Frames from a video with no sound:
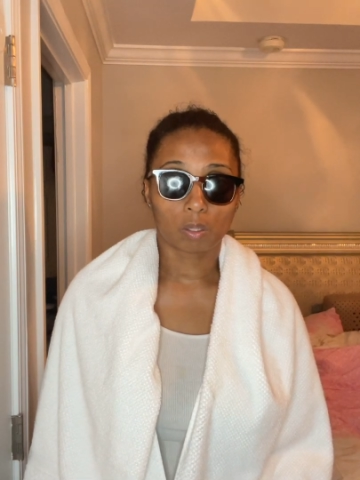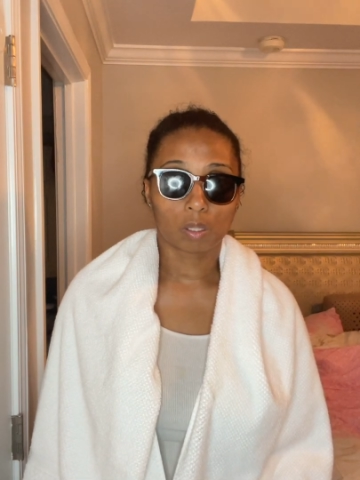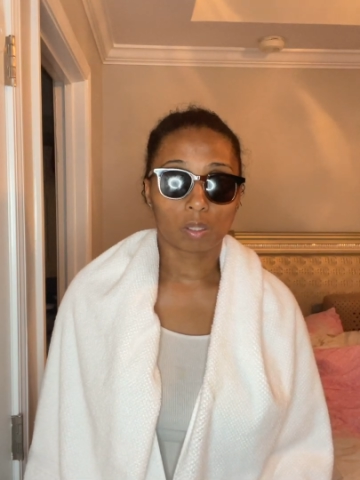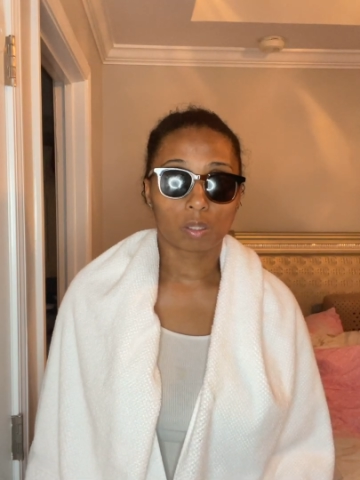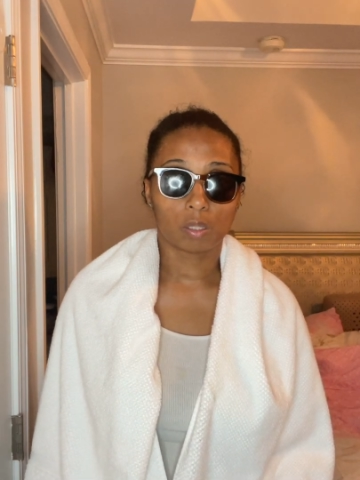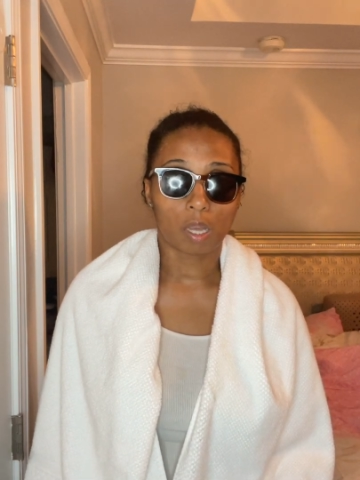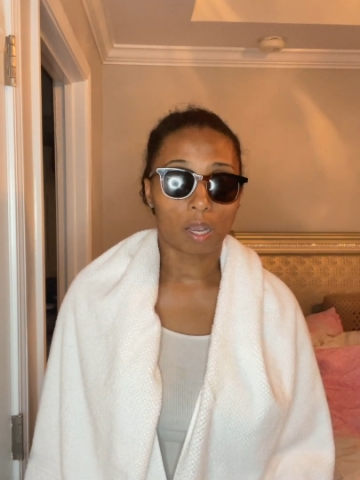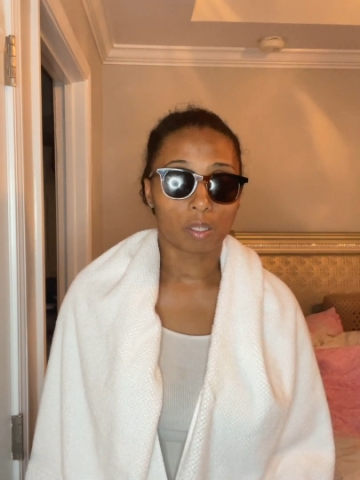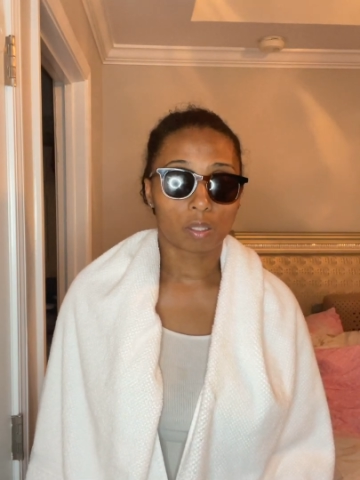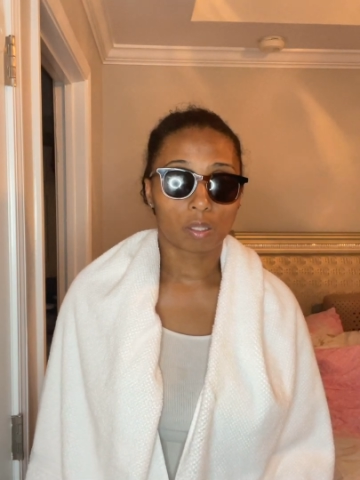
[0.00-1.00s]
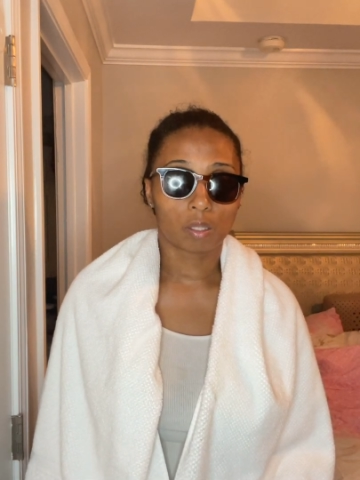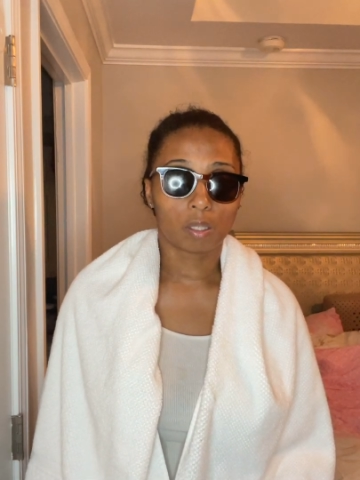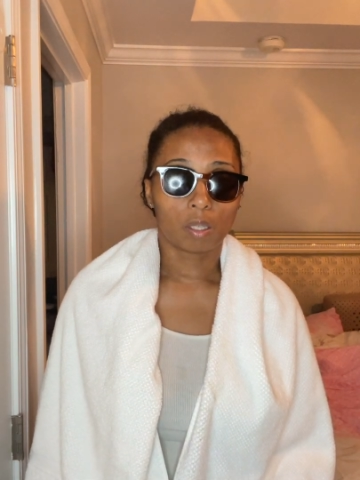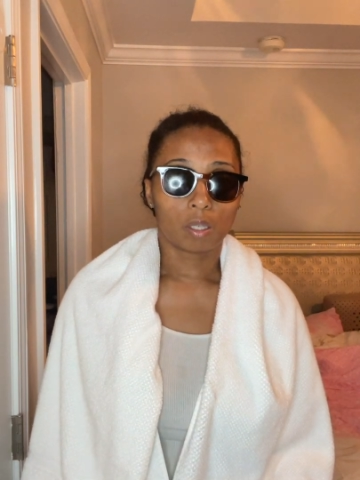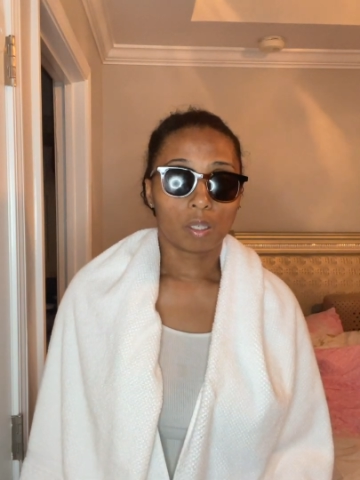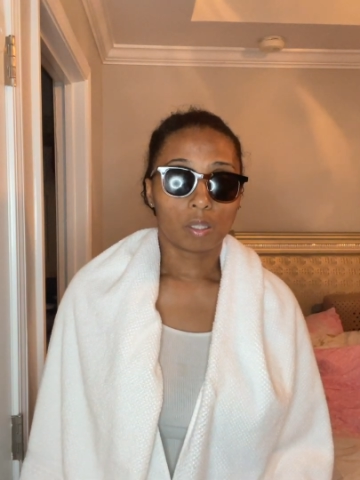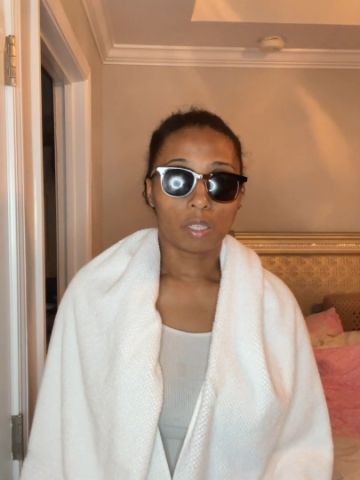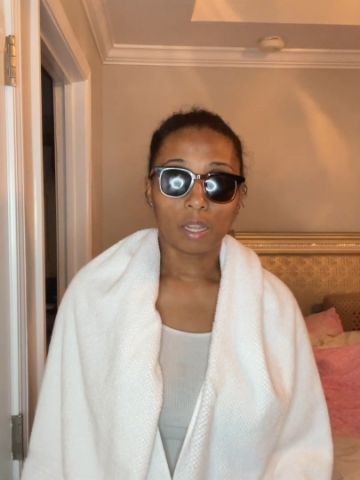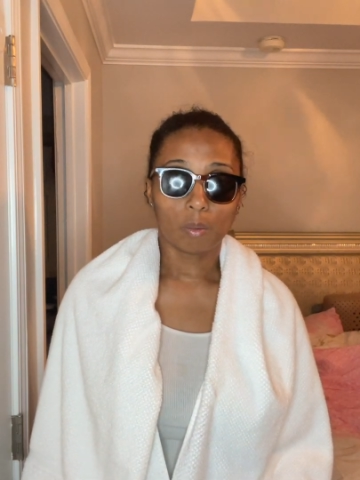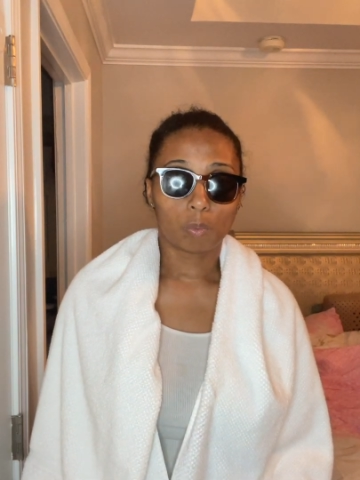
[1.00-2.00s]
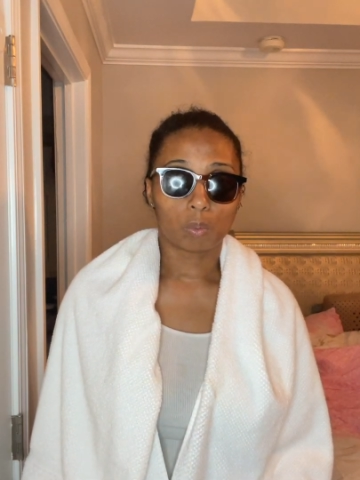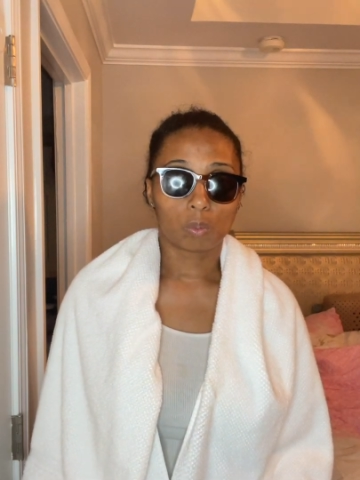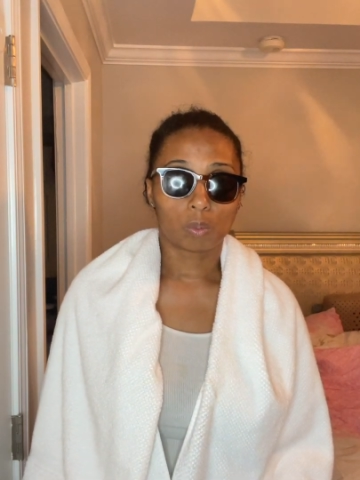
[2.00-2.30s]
is not dateable.